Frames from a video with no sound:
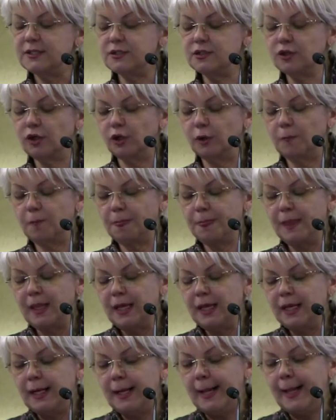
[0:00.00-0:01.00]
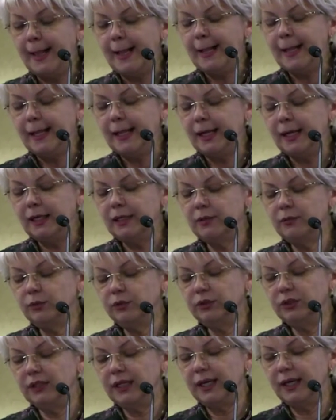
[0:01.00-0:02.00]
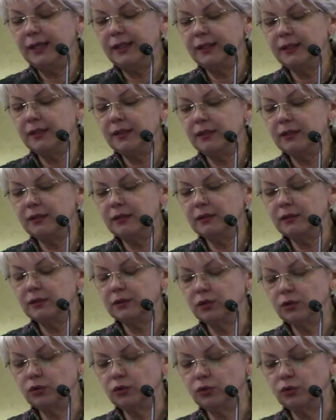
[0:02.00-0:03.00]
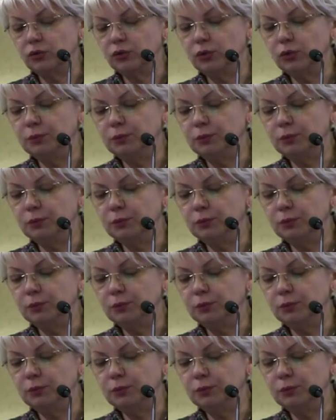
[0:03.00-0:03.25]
So, I would like to